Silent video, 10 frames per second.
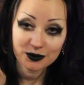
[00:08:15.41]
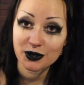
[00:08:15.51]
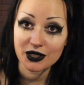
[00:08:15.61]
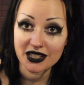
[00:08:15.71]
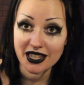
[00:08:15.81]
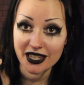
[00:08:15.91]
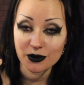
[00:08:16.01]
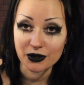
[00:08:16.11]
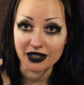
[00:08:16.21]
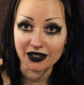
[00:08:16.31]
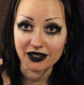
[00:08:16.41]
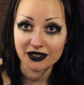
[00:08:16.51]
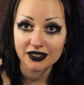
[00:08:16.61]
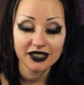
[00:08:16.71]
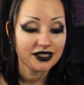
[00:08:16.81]
But here we
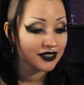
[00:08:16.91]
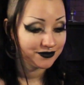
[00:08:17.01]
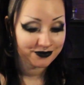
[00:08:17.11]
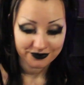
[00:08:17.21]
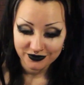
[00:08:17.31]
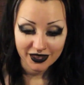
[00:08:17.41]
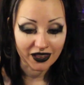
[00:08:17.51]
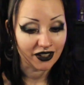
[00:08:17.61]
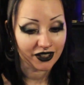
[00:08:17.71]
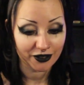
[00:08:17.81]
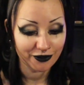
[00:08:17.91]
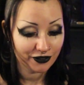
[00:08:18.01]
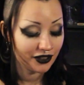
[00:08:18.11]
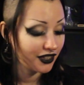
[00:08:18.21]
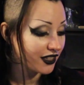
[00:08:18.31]
are. Life.
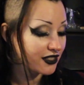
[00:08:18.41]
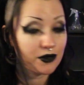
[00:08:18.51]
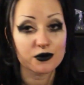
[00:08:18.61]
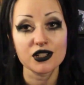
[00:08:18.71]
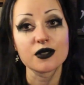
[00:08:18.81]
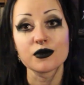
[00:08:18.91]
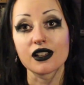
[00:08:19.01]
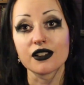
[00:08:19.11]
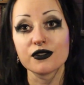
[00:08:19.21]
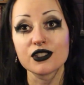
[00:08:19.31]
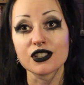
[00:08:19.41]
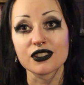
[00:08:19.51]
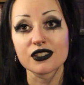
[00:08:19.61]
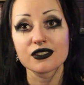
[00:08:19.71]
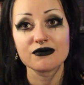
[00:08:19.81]
Sometimes life
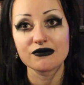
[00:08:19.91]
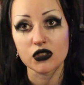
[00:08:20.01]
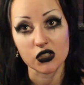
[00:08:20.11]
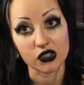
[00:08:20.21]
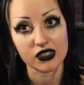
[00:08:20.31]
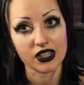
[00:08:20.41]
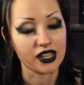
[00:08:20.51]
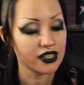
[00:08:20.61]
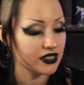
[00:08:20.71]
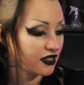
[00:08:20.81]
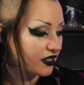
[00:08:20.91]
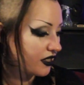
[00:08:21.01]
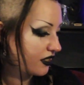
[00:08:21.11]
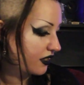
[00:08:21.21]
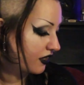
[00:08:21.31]
just does that.
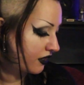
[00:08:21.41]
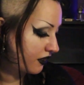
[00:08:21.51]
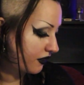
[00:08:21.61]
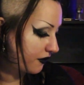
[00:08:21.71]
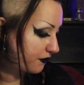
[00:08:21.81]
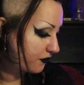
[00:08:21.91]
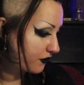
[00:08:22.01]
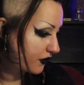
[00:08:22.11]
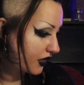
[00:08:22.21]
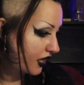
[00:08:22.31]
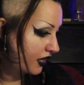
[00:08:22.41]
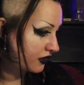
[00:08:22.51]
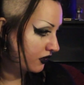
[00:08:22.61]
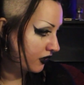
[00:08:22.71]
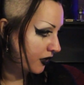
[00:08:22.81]
And
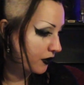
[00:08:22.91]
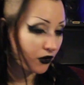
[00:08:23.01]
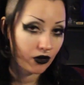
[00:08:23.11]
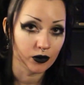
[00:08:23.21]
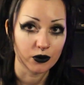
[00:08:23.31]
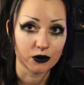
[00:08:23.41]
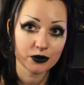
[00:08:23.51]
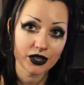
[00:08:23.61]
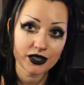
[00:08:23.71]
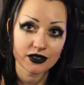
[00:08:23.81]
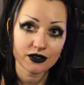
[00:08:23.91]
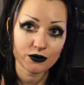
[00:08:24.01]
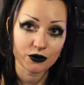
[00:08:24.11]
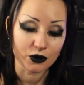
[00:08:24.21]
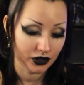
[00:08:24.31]
I am a horrible person
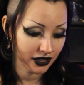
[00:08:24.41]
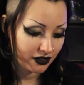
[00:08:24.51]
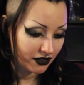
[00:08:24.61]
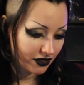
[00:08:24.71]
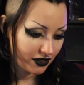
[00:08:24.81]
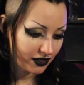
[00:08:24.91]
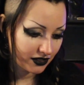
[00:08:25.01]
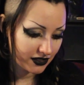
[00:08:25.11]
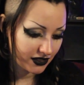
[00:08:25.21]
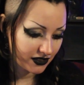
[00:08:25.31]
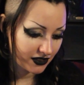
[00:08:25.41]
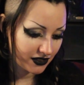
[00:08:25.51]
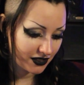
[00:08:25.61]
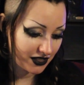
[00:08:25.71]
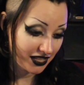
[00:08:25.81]
for it, because this
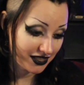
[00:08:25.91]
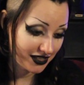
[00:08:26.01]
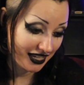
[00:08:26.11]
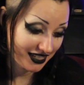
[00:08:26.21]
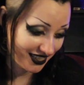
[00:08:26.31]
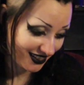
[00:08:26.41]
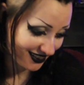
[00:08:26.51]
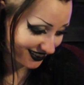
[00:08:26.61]
is a test knit.